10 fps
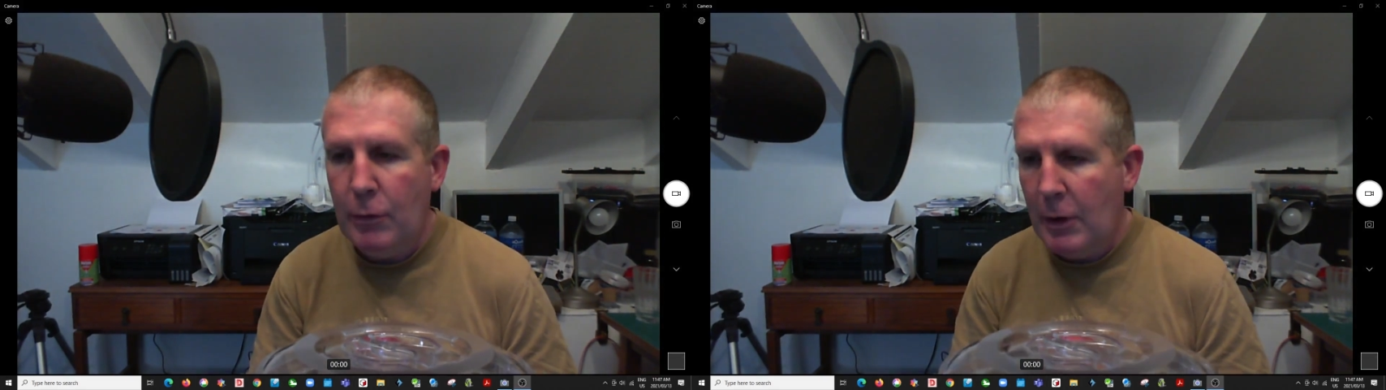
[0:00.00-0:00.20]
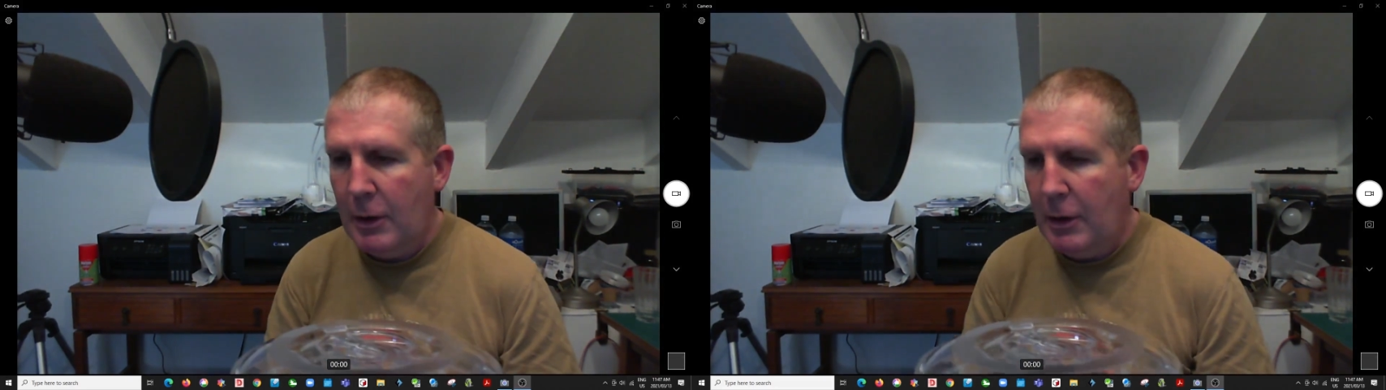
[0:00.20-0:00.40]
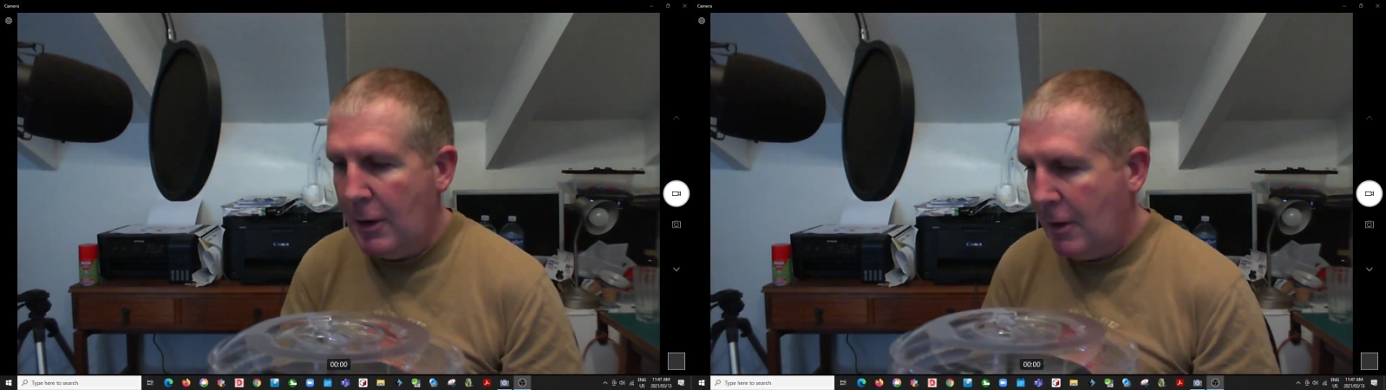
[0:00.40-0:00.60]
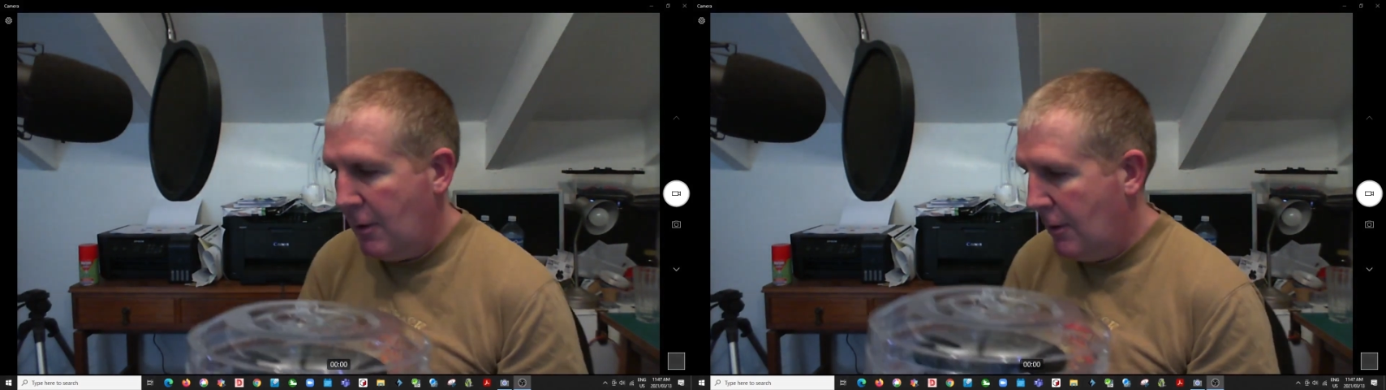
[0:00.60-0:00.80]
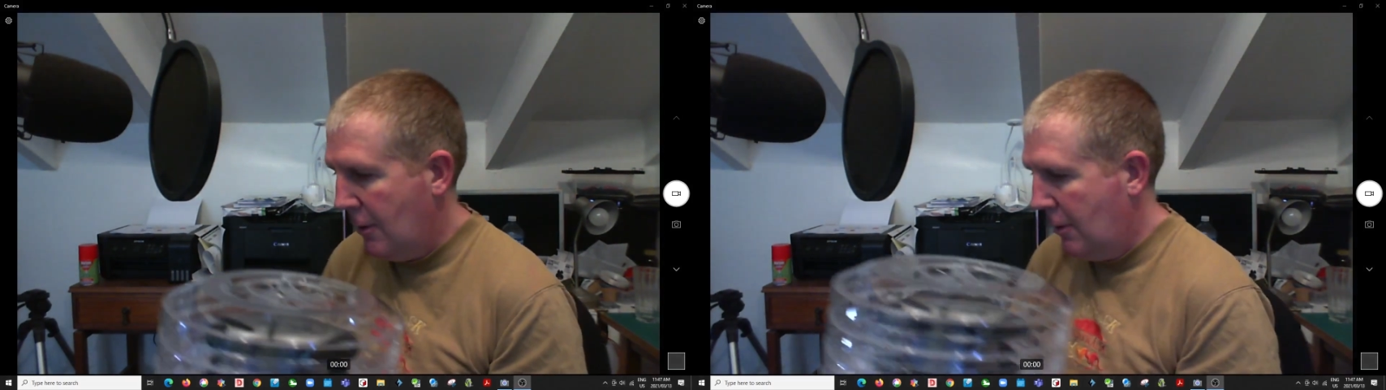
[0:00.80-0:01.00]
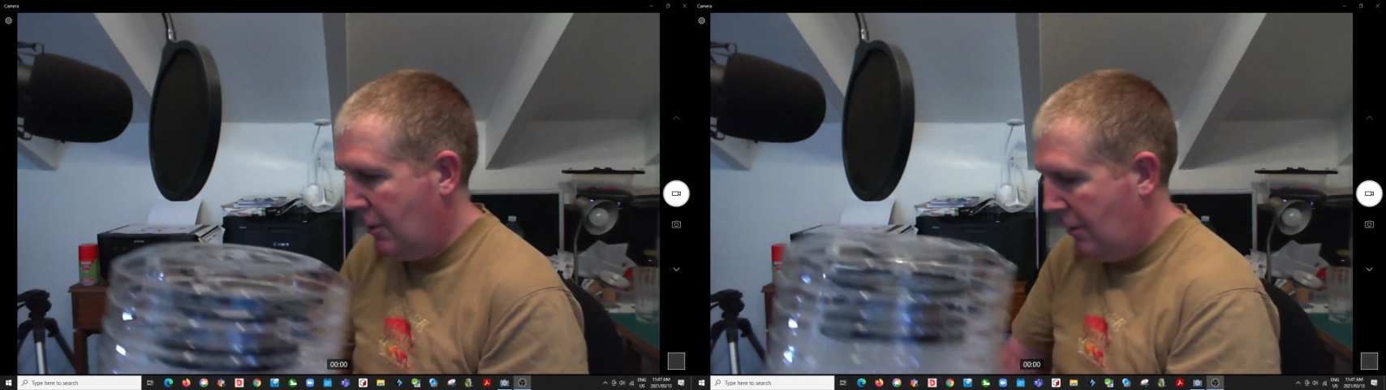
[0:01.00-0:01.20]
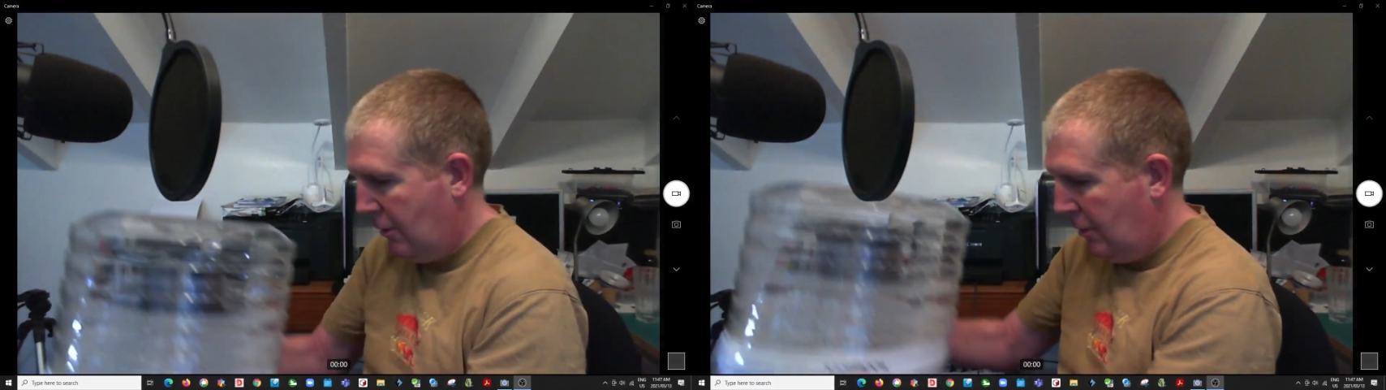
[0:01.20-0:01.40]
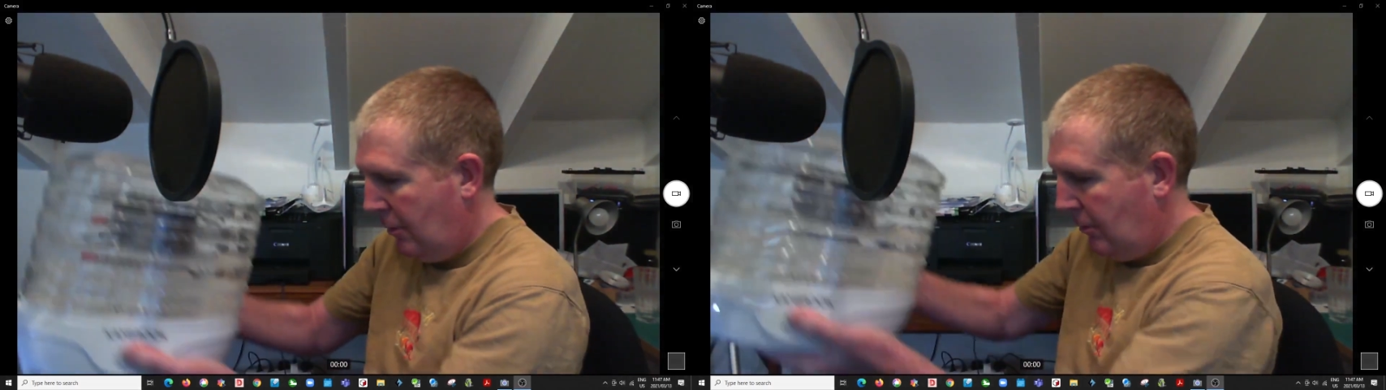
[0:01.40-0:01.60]
a
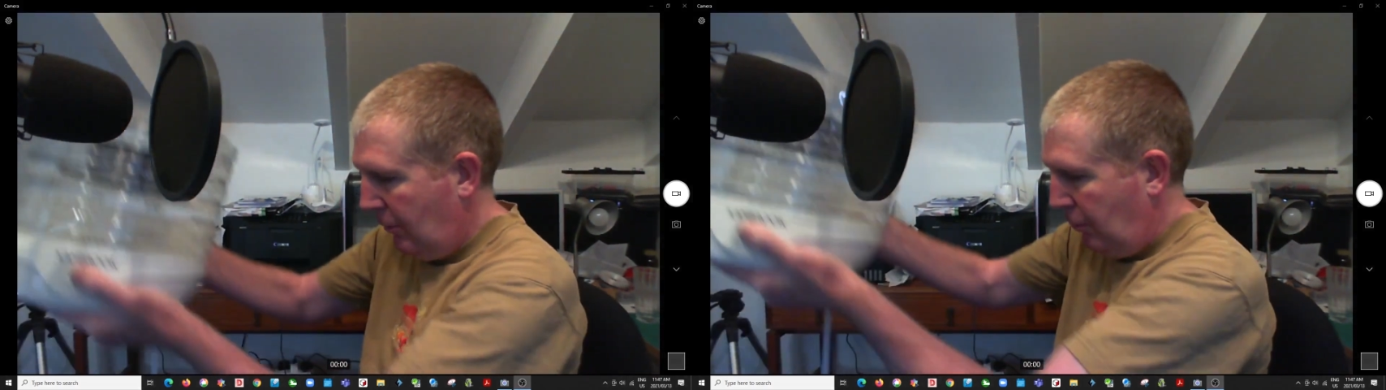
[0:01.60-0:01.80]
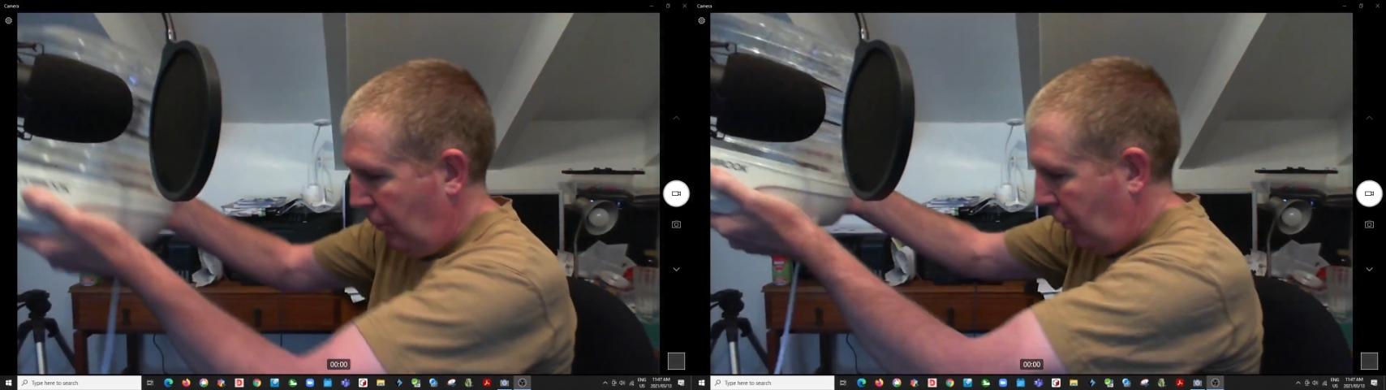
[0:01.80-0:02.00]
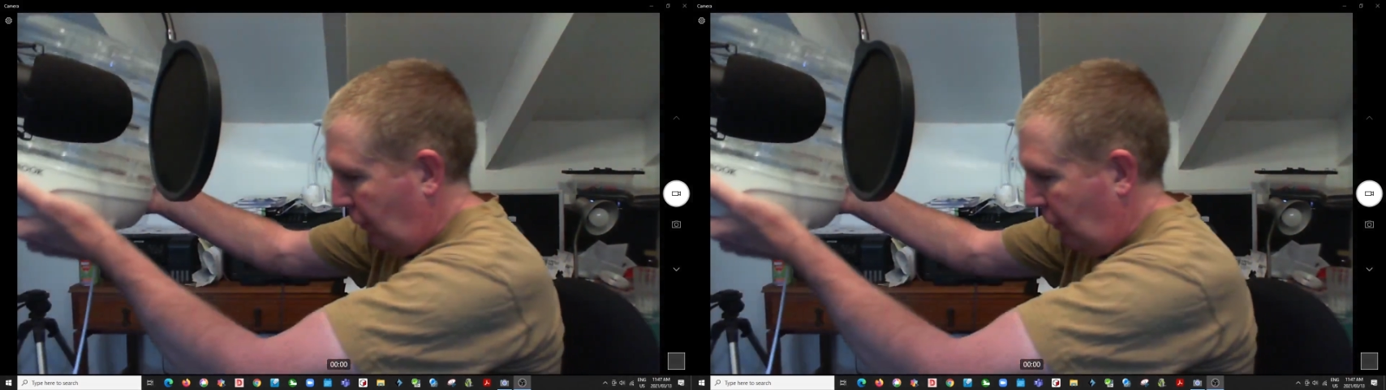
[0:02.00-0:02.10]
let's put this